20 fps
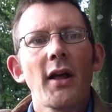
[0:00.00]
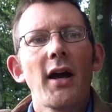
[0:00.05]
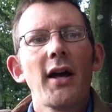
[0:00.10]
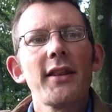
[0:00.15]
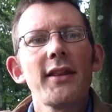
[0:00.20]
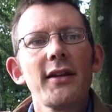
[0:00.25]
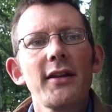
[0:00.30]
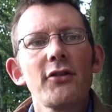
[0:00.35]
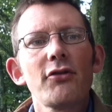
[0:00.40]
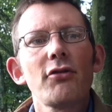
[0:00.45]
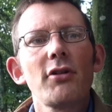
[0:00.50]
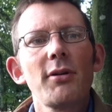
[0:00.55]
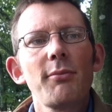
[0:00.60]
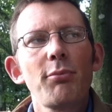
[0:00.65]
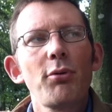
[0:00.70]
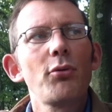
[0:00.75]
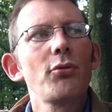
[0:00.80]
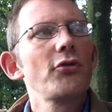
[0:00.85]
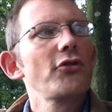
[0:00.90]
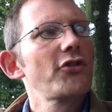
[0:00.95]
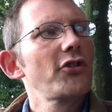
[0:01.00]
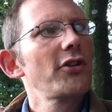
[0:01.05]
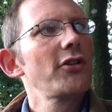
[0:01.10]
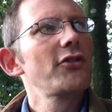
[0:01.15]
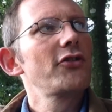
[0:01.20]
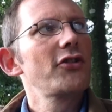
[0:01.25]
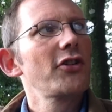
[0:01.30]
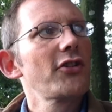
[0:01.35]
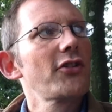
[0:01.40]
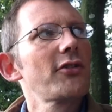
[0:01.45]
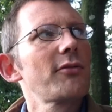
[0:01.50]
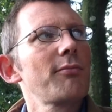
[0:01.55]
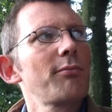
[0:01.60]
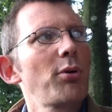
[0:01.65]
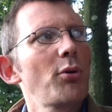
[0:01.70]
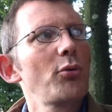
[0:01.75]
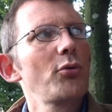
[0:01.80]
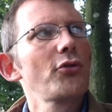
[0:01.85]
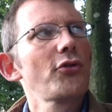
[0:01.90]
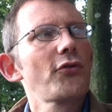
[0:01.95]
I think it's really important to just
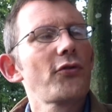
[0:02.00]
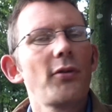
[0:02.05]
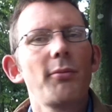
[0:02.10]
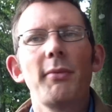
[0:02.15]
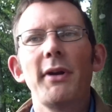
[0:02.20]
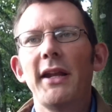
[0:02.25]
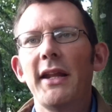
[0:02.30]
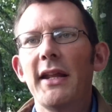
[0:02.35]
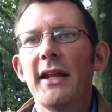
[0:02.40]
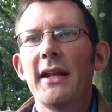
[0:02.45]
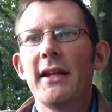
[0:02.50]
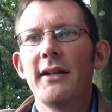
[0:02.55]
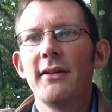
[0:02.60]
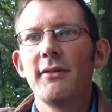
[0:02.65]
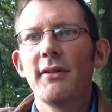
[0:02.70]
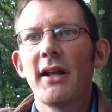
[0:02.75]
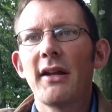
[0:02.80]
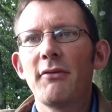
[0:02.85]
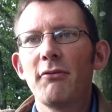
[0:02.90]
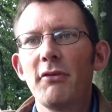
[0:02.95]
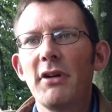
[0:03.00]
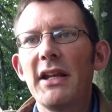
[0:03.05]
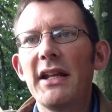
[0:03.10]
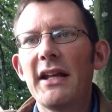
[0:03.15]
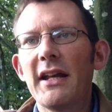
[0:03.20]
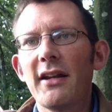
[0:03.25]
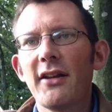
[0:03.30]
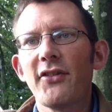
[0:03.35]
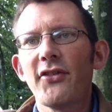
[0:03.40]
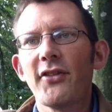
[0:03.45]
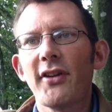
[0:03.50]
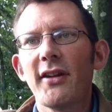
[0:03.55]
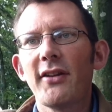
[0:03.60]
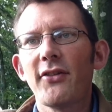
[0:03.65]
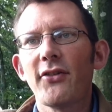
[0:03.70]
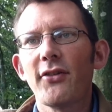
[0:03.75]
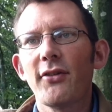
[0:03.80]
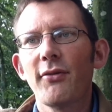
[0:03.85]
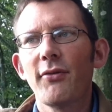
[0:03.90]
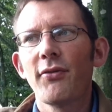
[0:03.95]
pause for a minute and really get a
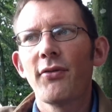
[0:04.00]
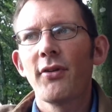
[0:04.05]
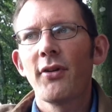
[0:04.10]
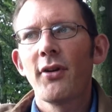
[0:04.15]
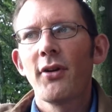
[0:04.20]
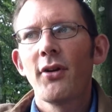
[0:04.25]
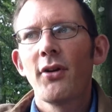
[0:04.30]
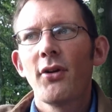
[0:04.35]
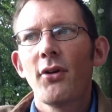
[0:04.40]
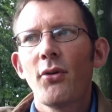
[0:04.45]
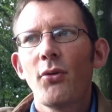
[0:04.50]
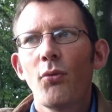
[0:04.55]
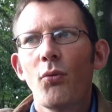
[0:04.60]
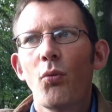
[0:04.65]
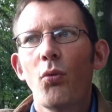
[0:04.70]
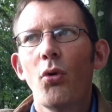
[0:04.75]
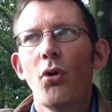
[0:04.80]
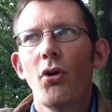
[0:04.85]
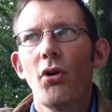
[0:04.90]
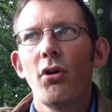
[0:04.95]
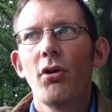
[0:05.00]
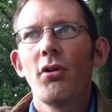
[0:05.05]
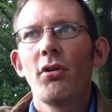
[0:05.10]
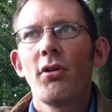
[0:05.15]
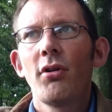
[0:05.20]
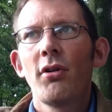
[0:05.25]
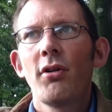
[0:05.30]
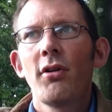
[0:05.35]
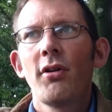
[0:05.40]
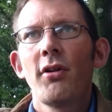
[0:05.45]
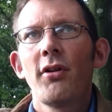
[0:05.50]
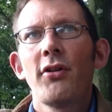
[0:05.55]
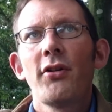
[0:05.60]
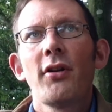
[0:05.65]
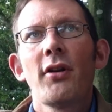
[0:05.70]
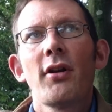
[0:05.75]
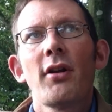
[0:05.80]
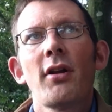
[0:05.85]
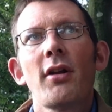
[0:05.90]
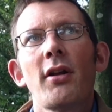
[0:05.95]
sense of what
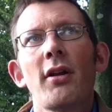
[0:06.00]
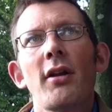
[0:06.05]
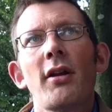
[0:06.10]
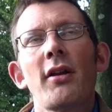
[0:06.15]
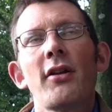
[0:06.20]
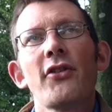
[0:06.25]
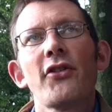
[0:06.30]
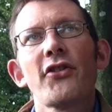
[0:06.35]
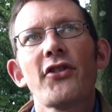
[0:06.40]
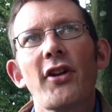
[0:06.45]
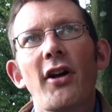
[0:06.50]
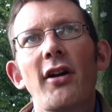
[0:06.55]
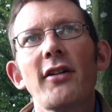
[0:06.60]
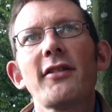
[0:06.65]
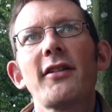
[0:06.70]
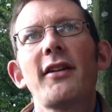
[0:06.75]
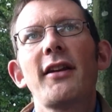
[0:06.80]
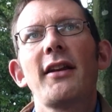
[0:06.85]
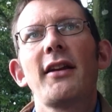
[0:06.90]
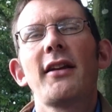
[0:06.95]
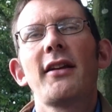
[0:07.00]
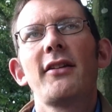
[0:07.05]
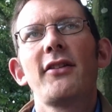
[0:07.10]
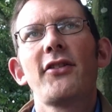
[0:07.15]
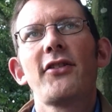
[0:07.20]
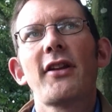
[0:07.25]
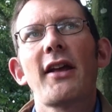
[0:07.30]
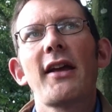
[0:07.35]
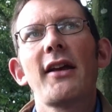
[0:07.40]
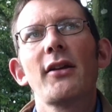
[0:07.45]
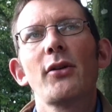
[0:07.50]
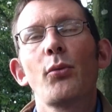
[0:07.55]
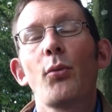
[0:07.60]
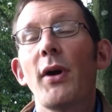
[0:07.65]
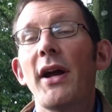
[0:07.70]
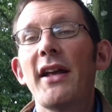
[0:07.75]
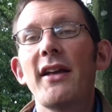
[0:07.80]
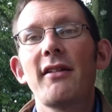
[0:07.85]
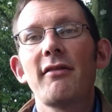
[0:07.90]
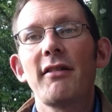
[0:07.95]
started in Kinsale,
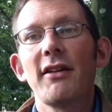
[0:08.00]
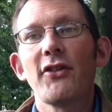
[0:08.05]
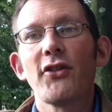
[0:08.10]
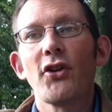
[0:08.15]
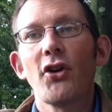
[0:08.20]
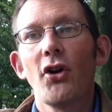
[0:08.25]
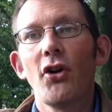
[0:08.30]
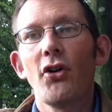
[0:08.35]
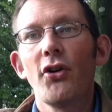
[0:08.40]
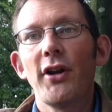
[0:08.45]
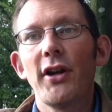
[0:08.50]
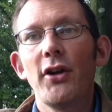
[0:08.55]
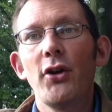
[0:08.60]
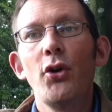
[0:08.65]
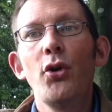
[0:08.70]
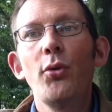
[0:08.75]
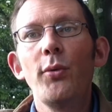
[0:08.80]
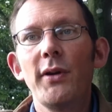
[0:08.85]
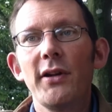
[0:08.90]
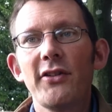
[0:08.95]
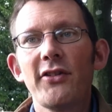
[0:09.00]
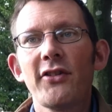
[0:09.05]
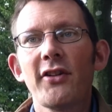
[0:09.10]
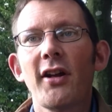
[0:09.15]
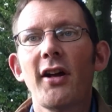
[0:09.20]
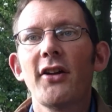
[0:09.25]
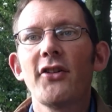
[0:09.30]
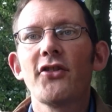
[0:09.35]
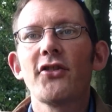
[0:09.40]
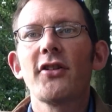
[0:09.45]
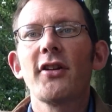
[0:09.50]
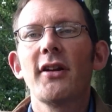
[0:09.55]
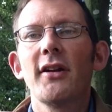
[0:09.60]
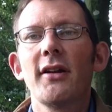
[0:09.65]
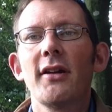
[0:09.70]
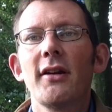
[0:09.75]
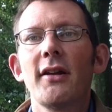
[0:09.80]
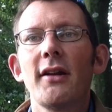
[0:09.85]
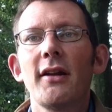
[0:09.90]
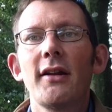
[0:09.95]
where it's gone and who it's touched,
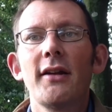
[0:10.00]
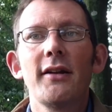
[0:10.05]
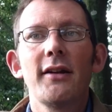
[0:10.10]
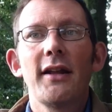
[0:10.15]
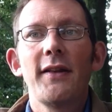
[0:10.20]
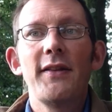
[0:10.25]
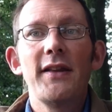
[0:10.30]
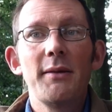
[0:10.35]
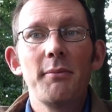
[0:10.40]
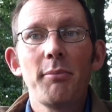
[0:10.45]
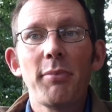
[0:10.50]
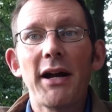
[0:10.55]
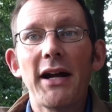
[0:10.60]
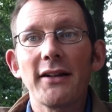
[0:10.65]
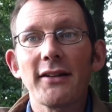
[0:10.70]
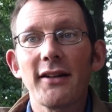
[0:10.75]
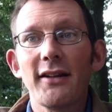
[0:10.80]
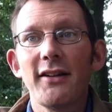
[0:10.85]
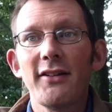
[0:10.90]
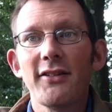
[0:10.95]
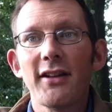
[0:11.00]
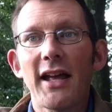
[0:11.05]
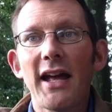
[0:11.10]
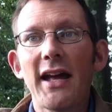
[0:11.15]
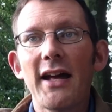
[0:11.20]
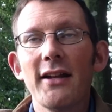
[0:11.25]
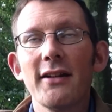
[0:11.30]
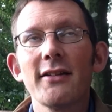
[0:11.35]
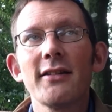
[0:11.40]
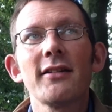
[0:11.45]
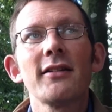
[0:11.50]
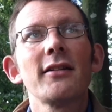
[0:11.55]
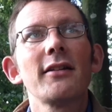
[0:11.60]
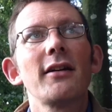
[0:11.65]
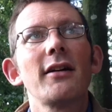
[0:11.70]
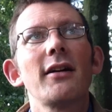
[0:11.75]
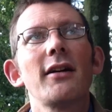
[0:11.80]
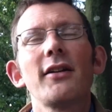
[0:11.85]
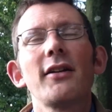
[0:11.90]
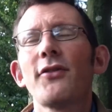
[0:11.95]
and the impact that it's had.
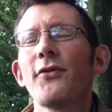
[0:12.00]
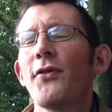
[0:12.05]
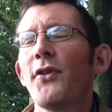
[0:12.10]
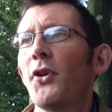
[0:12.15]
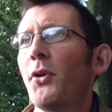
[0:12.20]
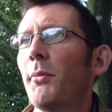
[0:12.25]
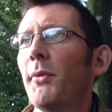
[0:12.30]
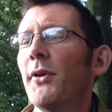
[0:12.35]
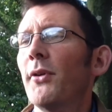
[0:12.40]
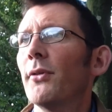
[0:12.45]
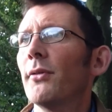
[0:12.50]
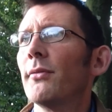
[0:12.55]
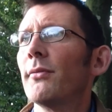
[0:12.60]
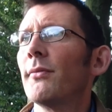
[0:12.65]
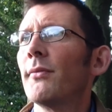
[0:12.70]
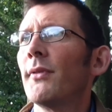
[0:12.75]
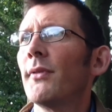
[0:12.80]
It's phenomenal.